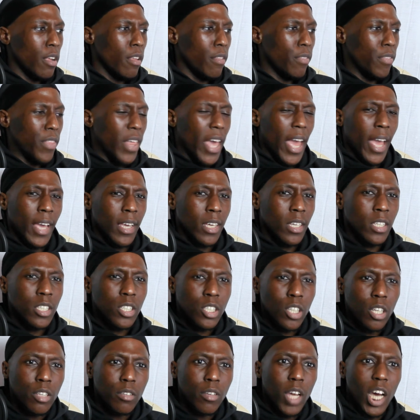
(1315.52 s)
there
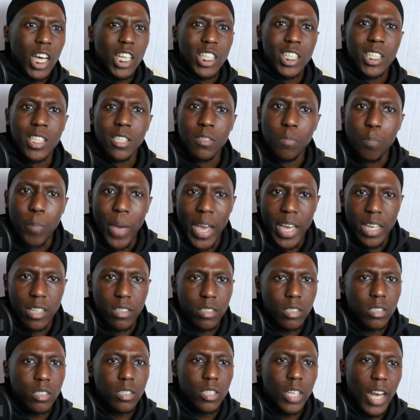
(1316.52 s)
isn't a
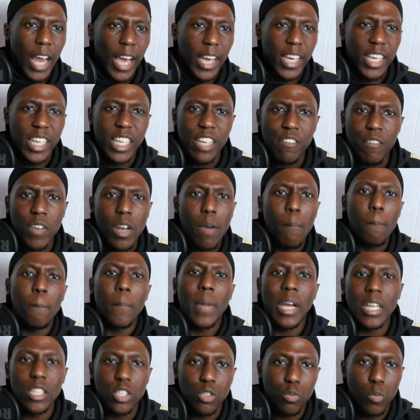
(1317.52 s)
space, like even in
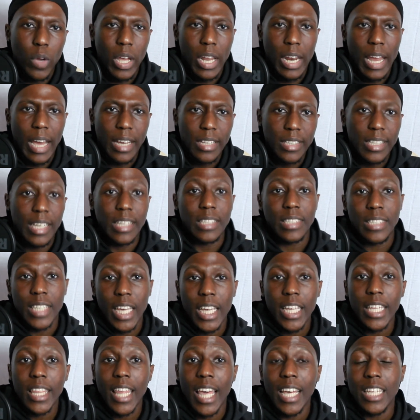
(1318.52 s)
menswear, like they
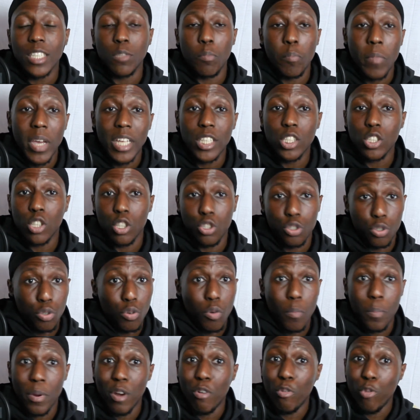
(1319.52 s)
say there's men's
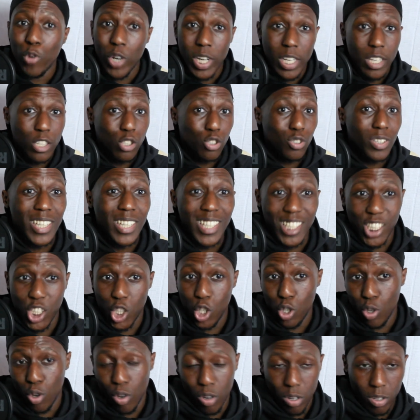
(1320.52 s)
couture, but really and it's
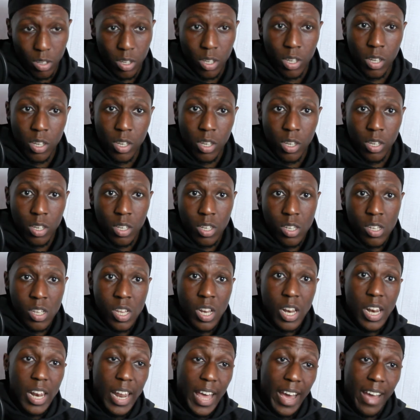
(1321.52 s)
not.
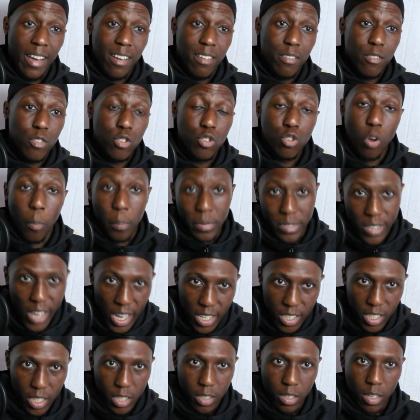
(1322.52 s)
Like you're
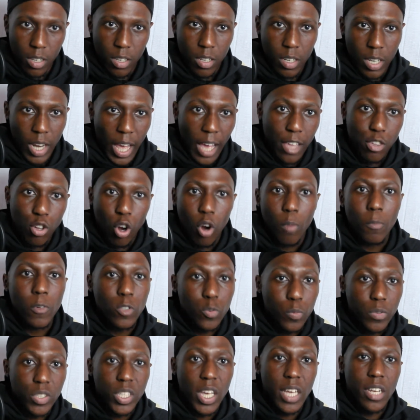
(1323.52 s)
pretending, like you're
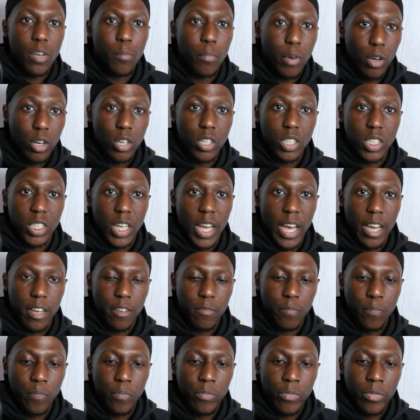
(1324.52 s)
almost pretending, because like
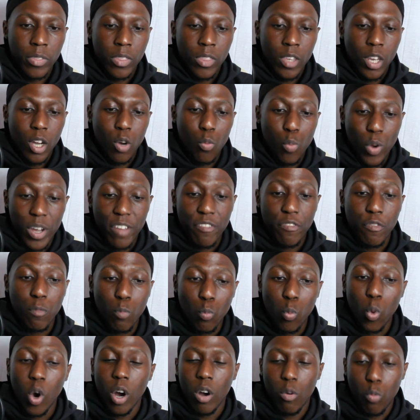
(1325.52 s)
with
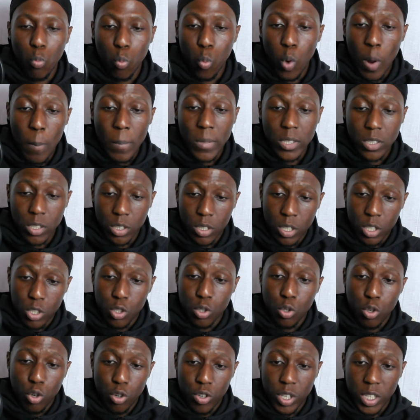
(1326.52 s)
what women's
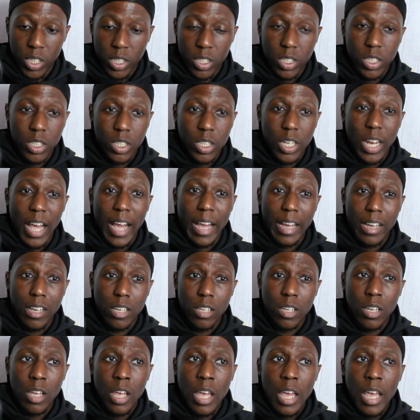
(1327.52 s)
couture is, like
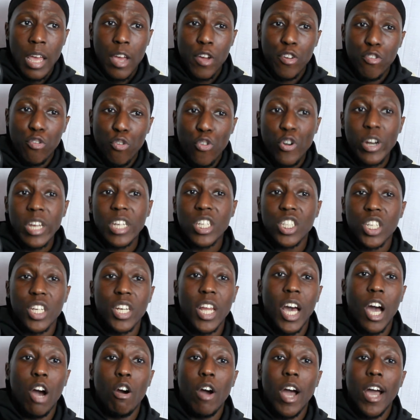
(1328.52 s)
reaching
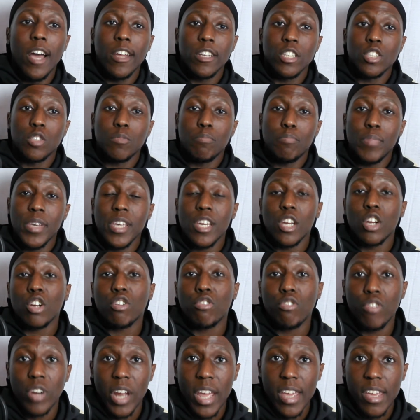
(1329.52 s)
out and being
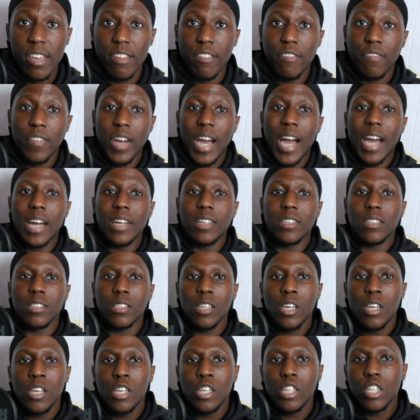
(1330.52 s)
creative and
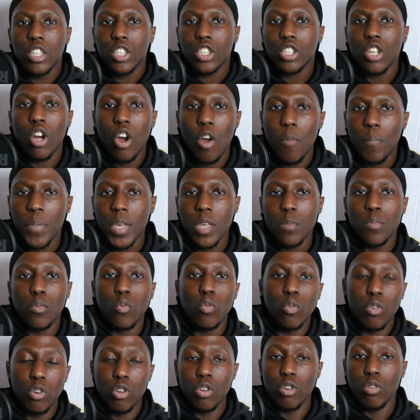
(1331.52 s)
showing
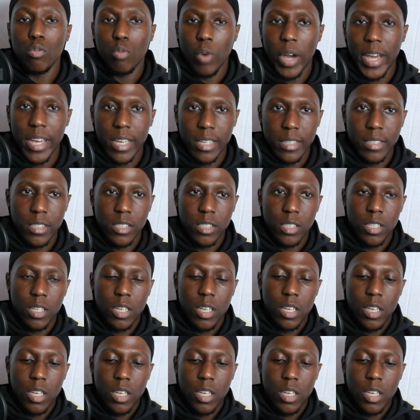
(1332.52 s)
people new ways,